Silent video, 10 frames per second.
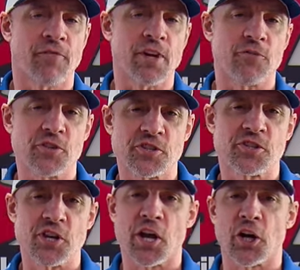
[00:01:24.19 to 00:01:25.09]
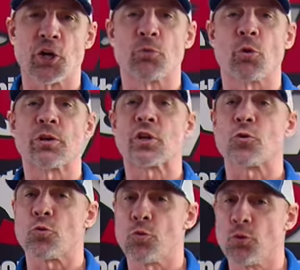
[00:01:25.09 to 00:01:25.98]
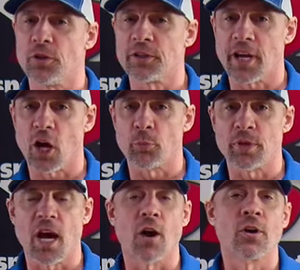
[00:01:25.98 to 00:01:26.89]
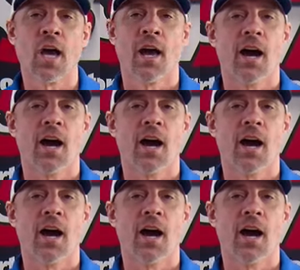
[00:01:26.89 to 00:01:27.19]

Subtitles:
fit. This is an area where we can really help you out.